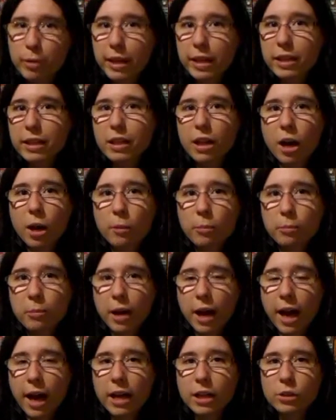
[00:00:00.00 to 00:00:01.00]
pick it
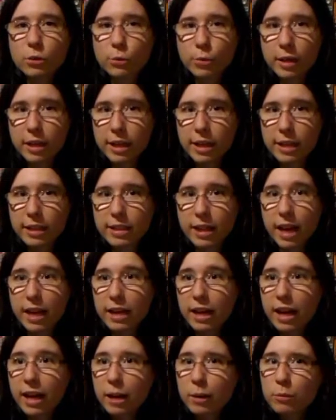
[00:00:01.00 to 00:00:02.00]
up and read it,
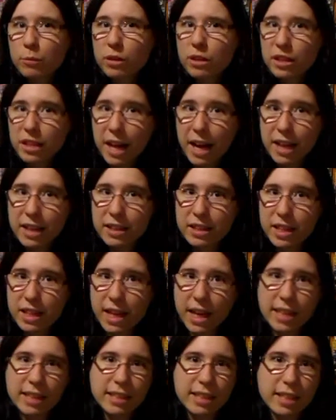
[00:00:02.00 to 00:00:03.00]
and I am glad that
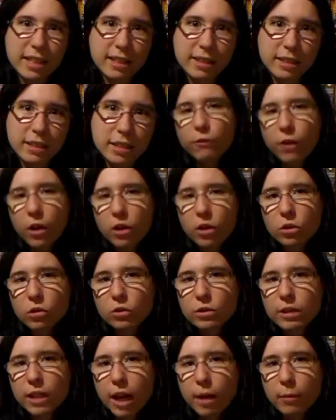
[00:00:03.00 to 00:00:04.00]
I did. It
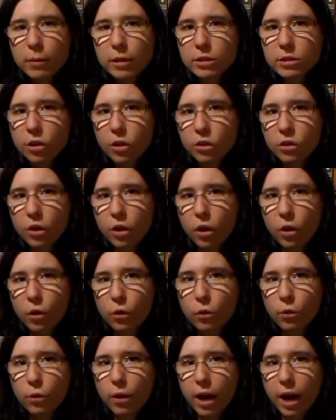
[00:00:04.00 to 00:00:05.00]
follows Emma
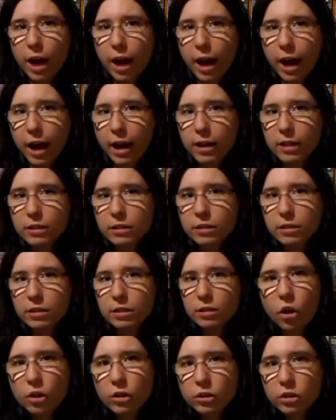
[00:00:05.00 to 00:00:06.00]
Donohoe and
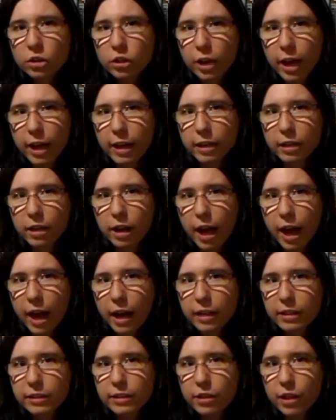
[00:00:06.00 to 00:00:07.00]
John Shen
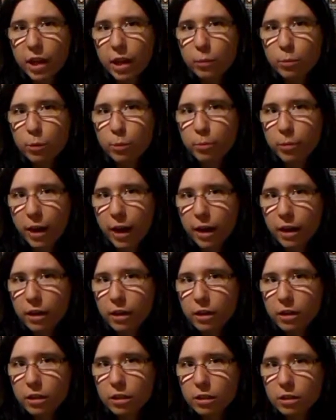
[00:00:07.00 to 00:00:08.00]
as they
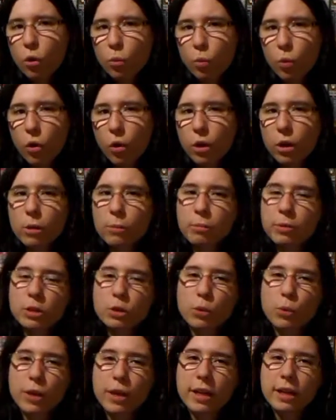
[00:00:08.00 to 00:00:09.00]
prepare for war
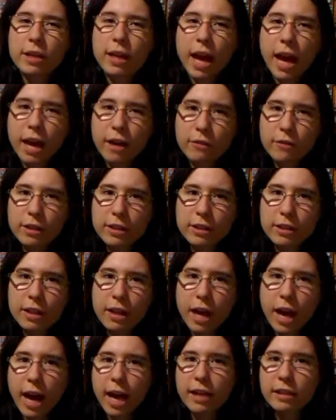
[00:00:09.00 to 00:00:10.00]
between heaven
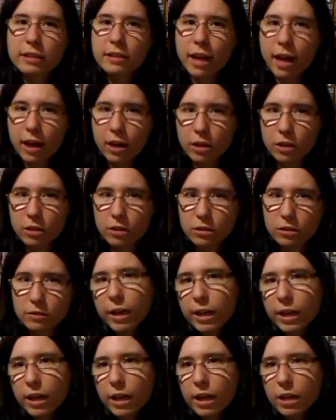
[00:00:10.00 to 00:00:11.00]
and hell.
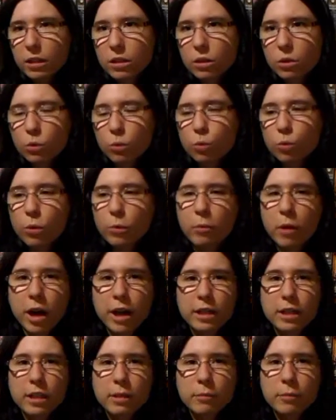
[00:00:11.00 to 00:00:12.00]
Reading it
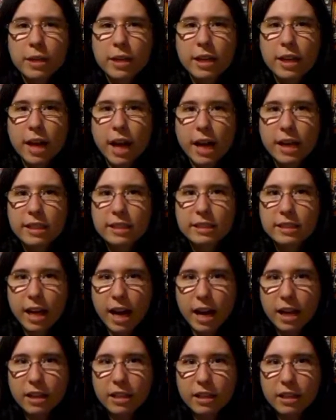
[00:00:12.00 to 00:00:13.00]
reminded me
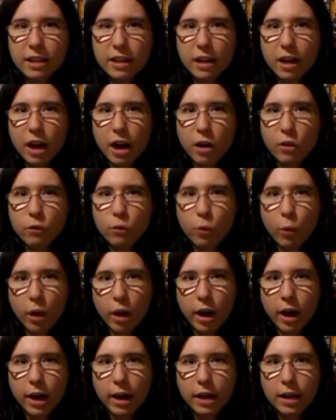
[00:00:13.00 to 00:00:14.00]
exactly of
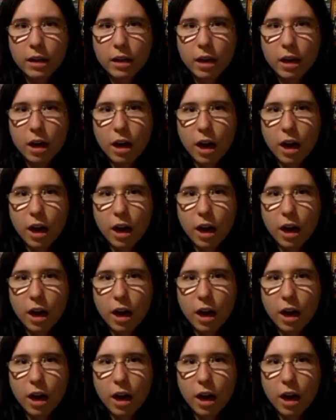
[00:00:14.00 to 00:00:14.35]
why